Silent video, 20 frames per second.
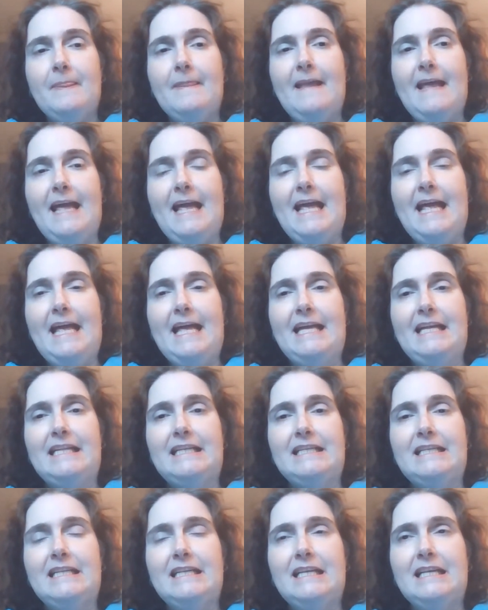
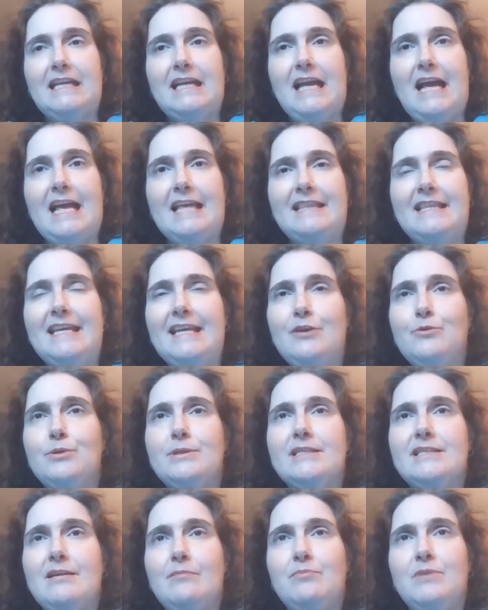and I think it
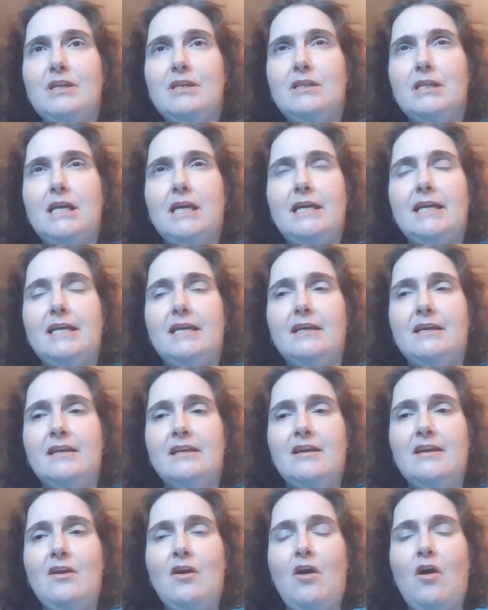was something like
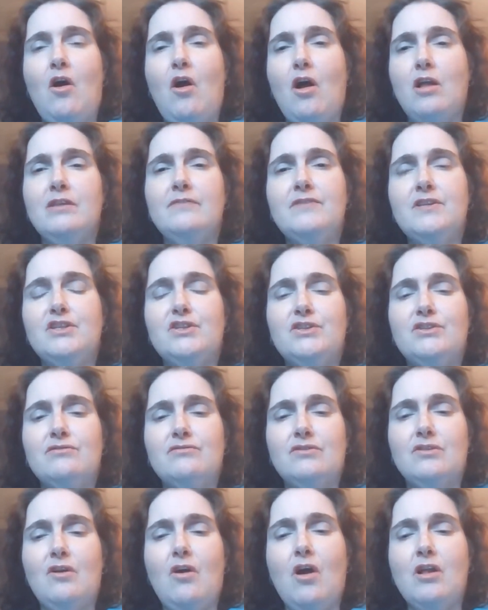all of this,
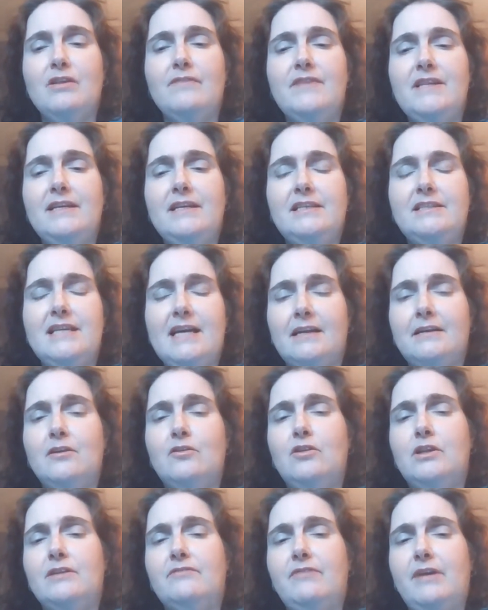all of the
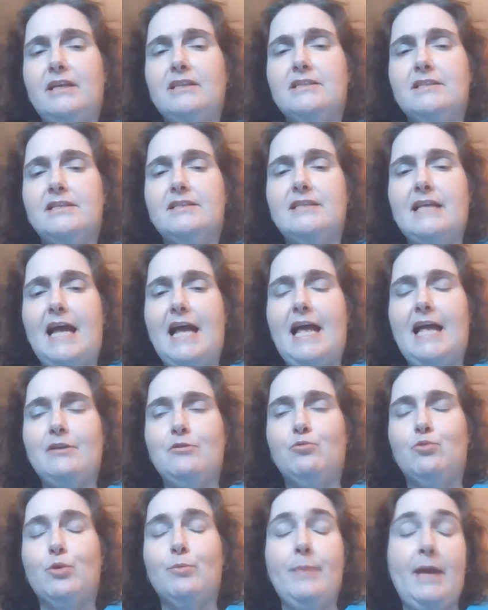technical advances that
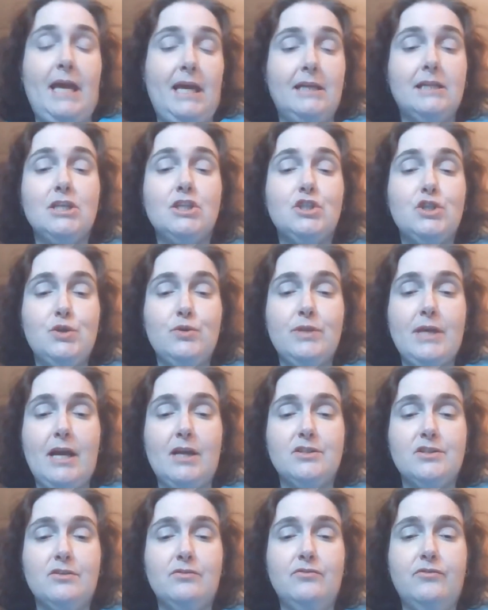were made in
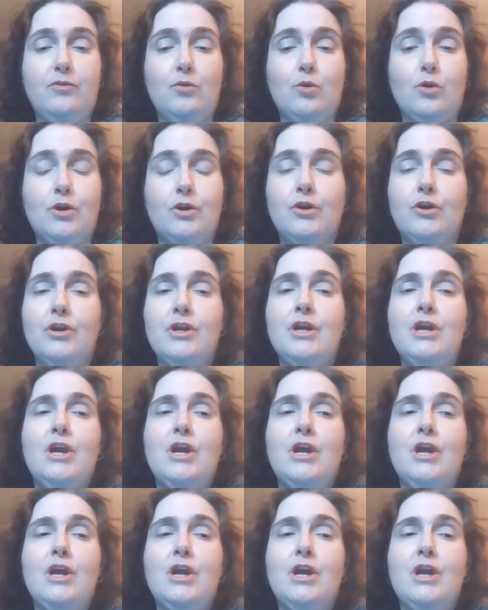2004